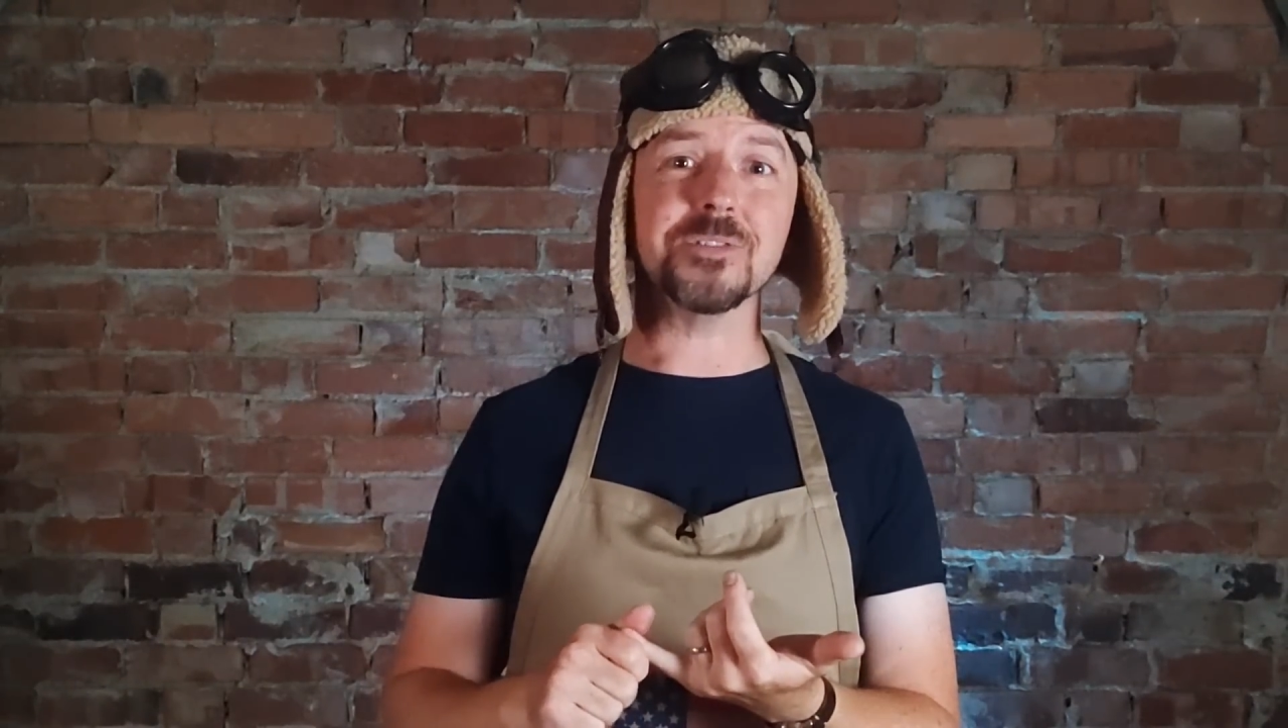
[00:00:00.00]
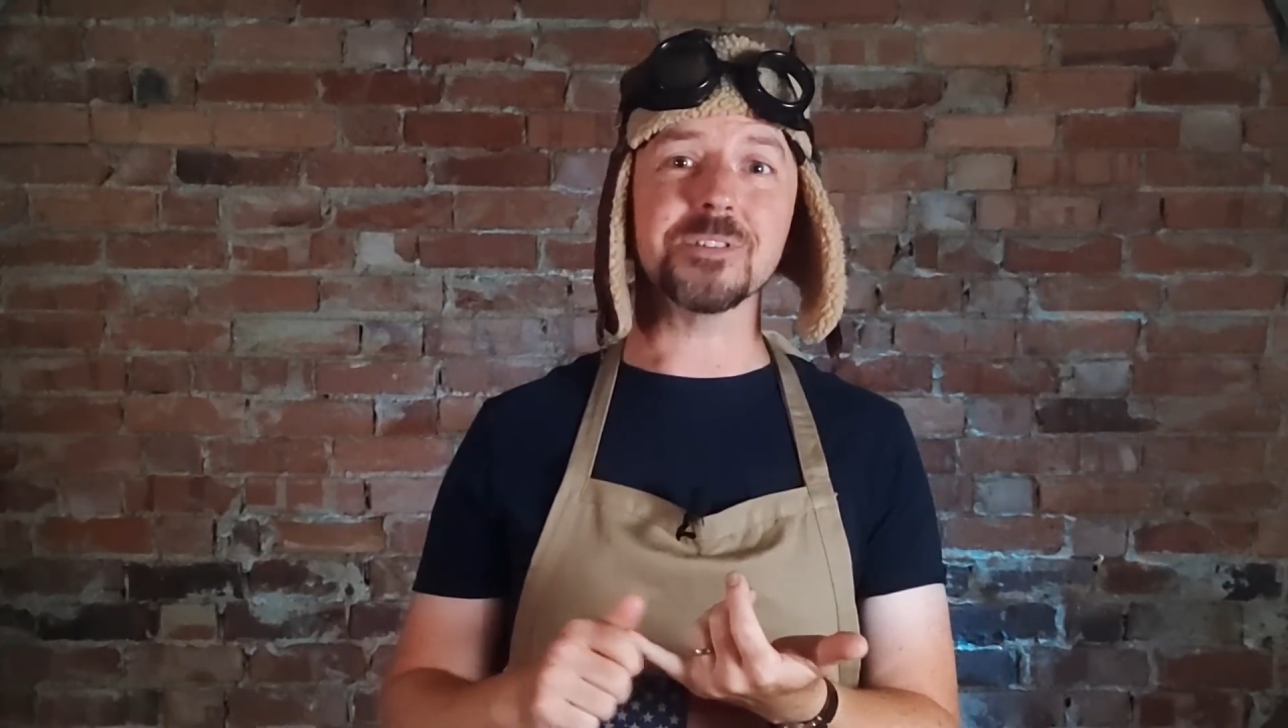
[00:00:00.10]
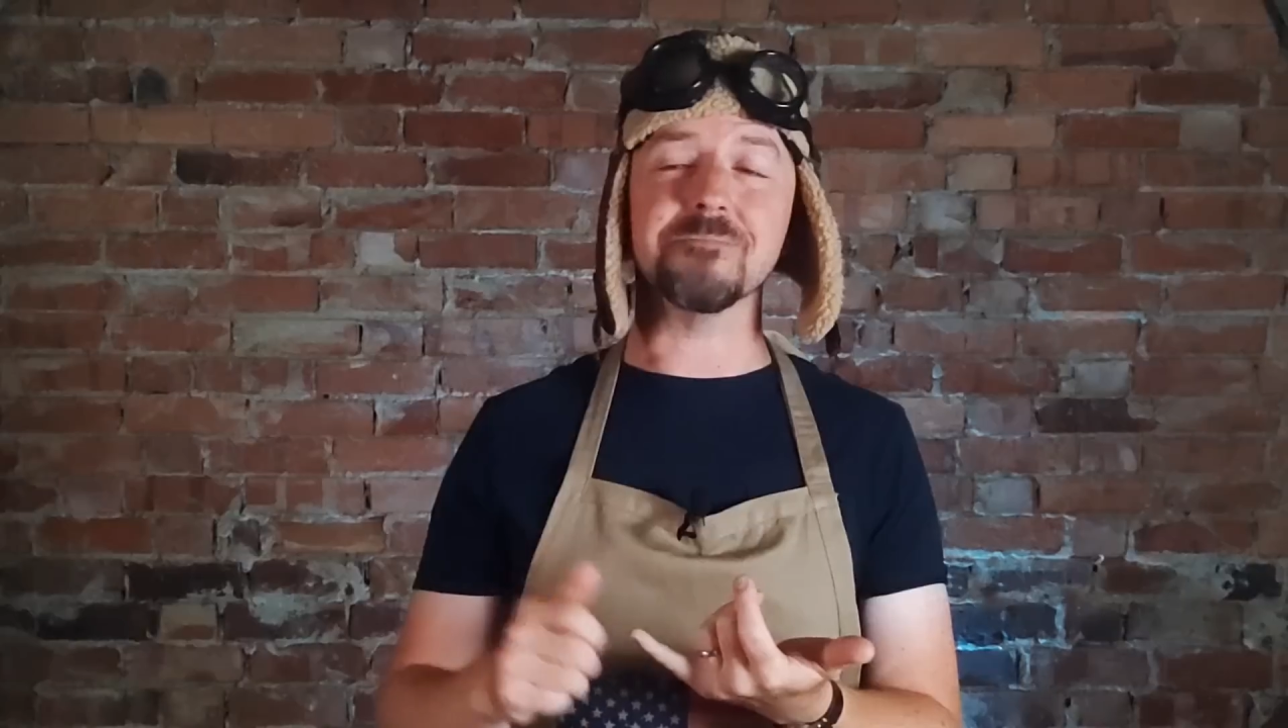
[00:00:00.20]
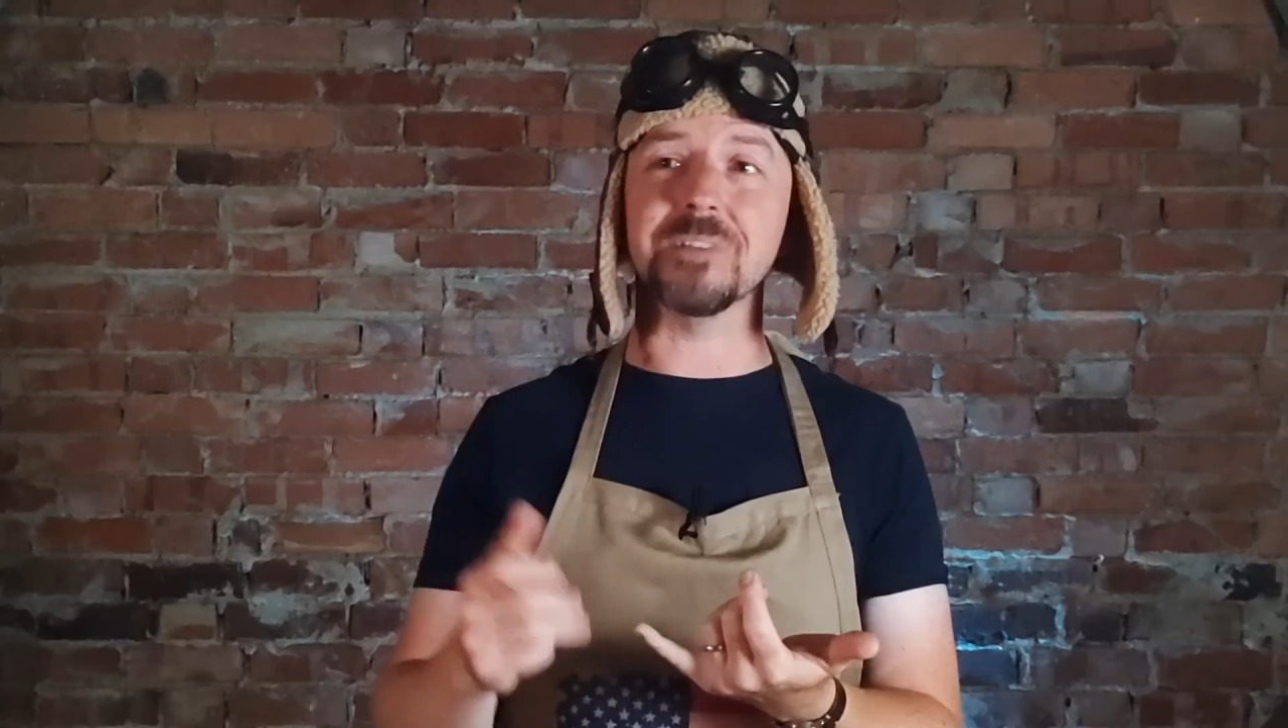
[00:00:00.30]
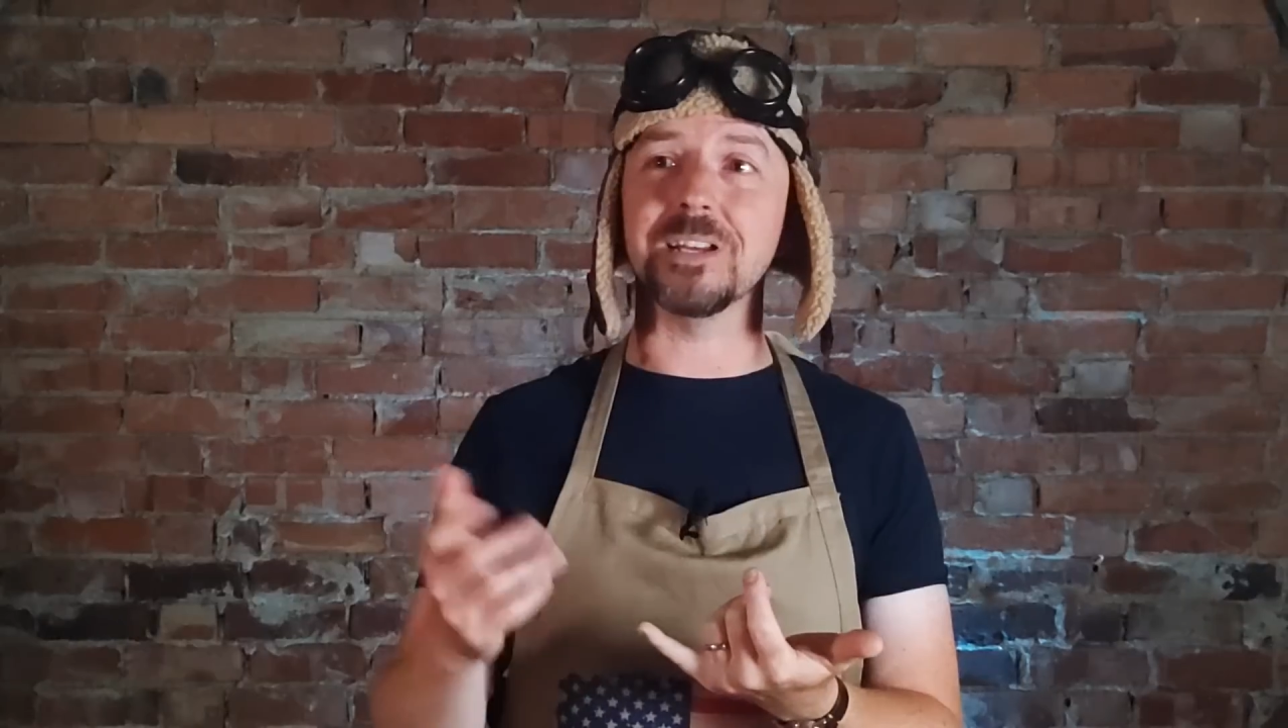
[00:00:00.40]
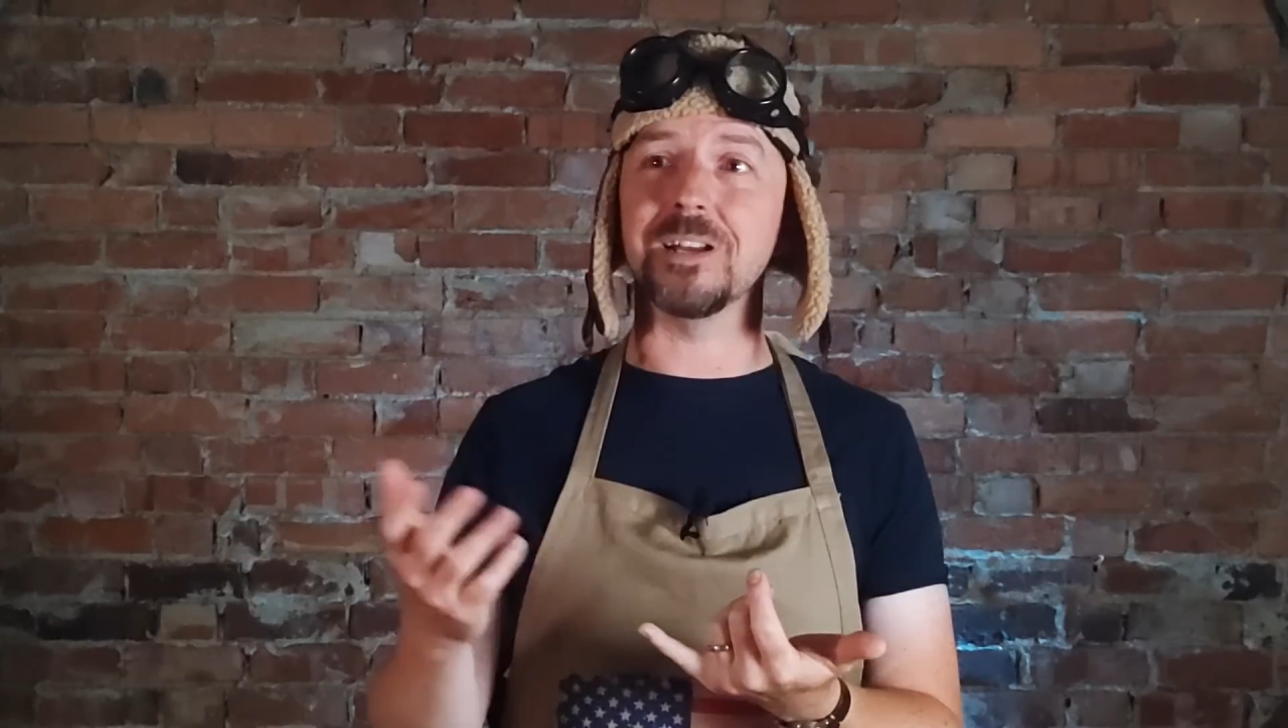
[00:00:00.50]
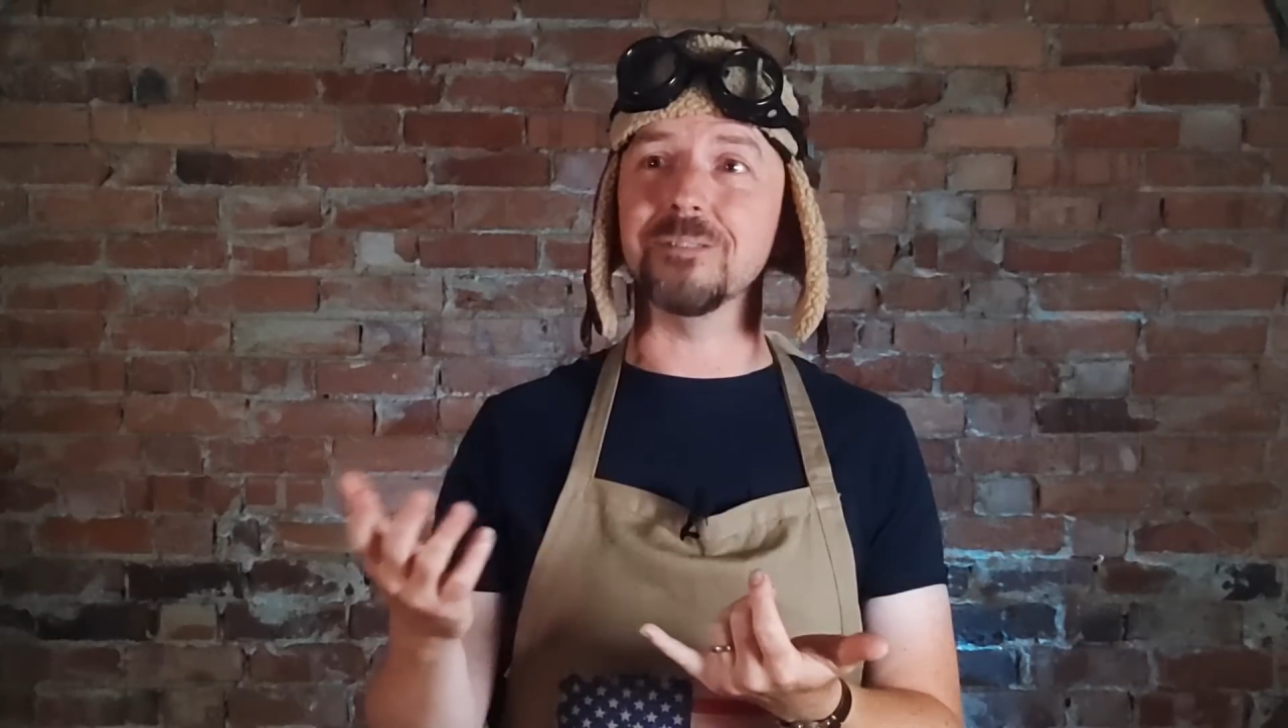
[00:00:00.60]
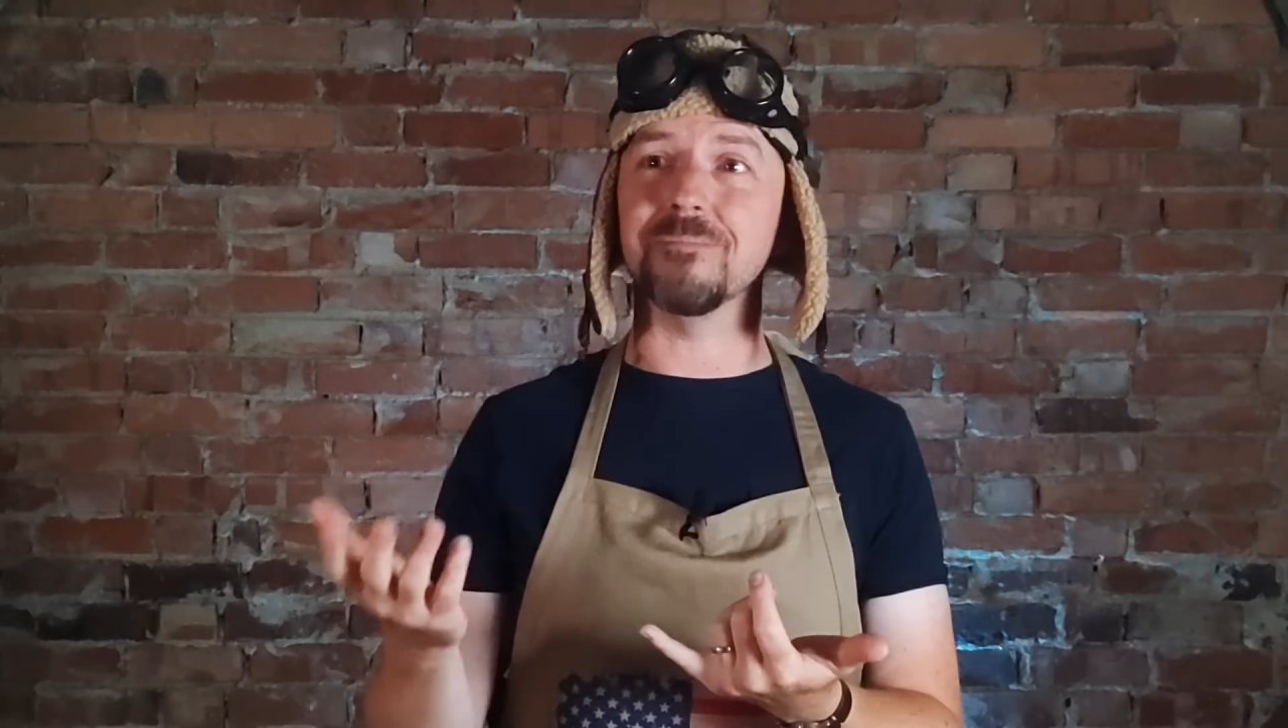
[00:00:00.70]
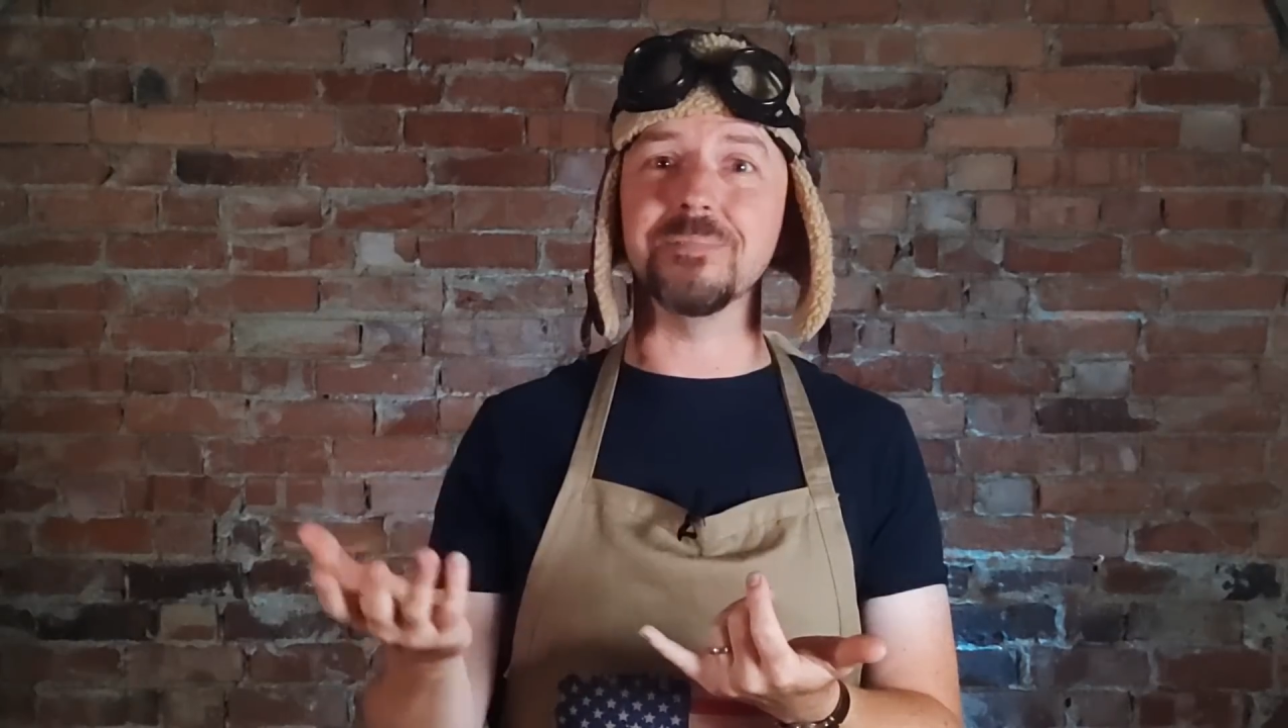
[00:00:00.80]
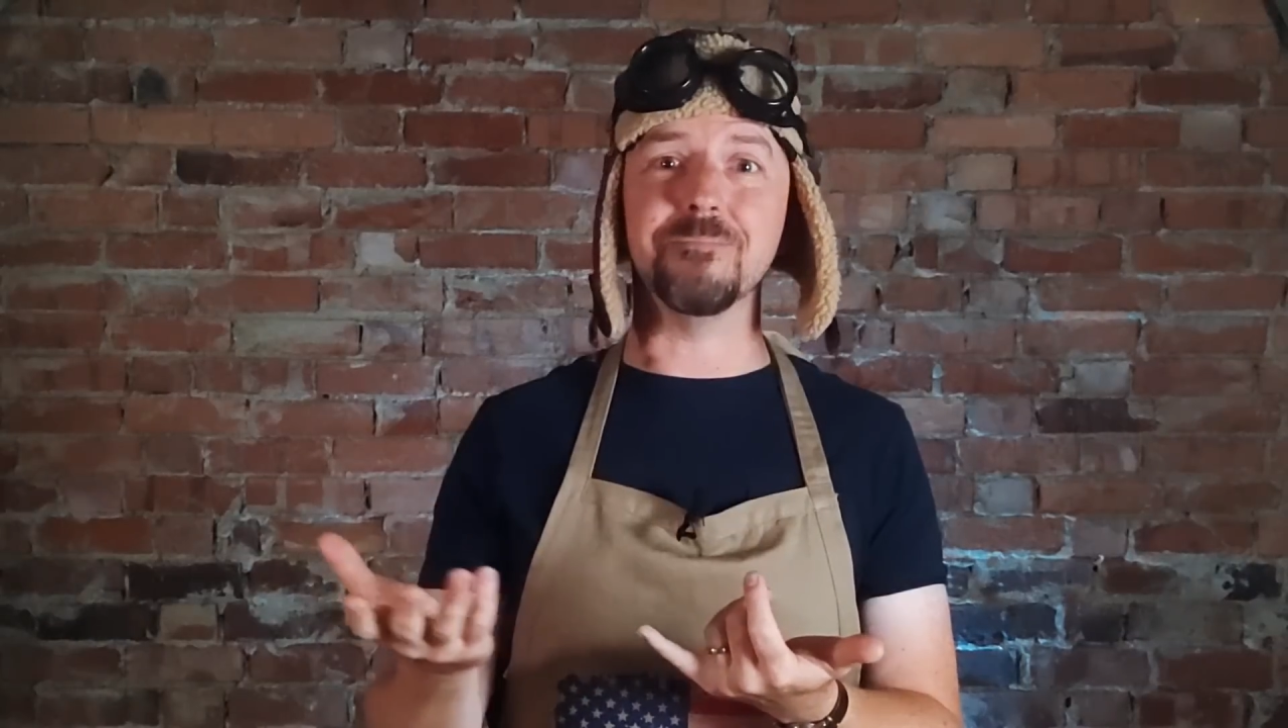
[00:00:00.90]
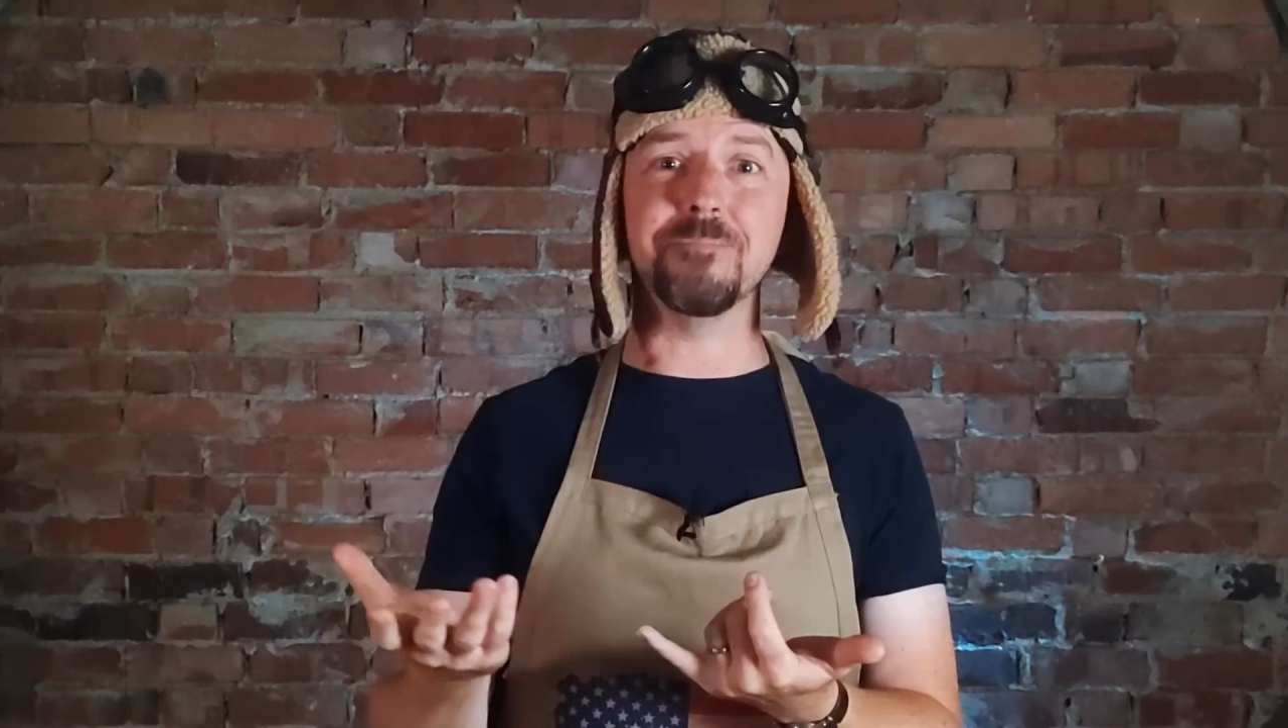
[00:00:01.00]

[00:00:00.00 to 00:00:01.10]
some